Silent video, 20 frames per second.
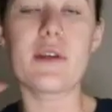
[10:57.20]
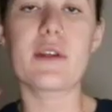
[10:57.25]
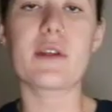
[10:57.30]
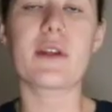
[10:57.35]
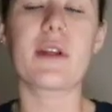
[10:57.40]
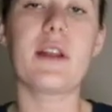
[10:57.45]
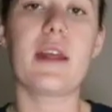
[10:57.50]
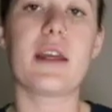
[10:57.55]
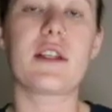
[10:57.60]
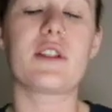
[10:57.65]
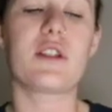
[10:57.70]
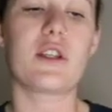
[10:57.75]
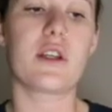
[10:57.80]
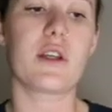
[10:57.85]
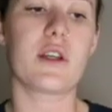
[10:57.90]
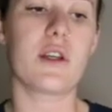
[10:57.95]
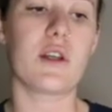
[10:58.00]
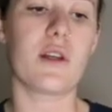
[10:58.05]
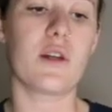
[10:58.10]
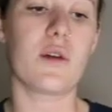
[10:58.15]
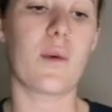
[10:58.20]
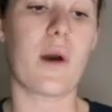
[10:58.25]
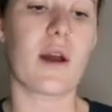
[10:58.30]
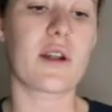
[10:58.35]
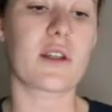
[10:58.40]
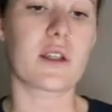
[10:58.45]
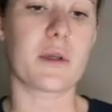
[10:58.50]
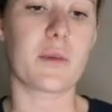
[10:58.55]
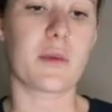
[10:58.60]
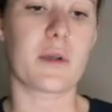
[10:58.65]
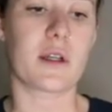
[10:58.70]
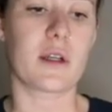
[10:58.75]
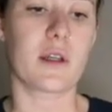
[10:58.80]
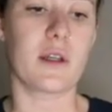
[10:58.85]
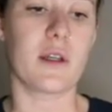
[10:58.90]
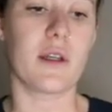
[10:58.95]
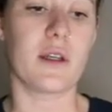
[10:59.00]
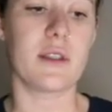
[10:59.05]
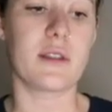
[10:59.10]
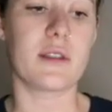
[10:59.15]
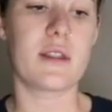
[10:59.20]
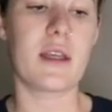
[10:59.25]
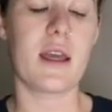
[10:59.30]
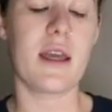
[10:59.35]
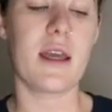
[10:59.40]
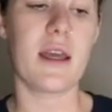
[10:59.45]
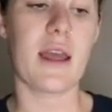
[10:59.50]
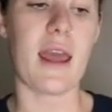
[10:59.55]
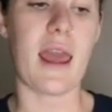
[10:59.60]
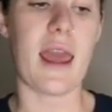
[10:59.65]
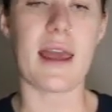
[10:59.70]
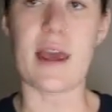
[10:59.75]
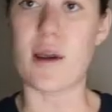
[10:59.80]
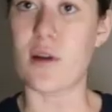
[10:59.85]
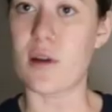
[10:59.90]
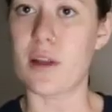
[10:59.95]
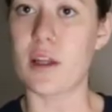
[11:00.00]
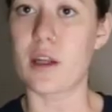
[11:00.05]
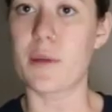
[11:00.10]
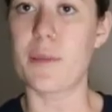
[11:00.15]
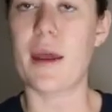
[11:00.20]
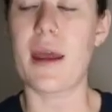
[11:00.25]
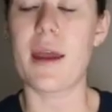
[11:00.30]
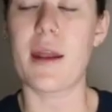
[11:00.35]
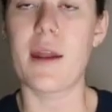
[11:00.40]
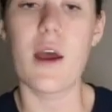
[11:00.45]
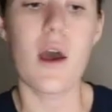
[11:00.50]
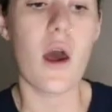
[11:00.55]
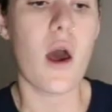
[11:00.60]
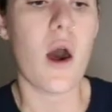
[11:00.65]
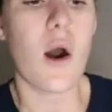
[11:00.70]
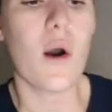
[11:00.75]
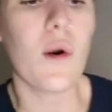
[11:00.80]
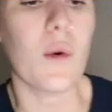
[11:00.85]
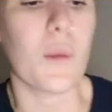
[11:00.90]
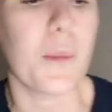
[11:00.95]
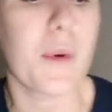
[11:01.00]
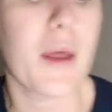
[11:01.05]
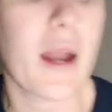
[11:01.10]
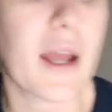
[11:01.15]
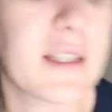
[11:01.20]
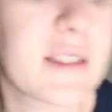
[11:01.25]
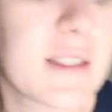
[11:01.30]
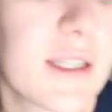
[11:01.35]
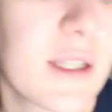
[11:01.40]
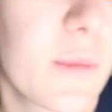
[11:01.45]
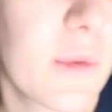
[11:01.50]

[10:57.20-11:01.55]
just gonna like chill, watch Gilmore Girls, hang out a little bit. Oh, but I did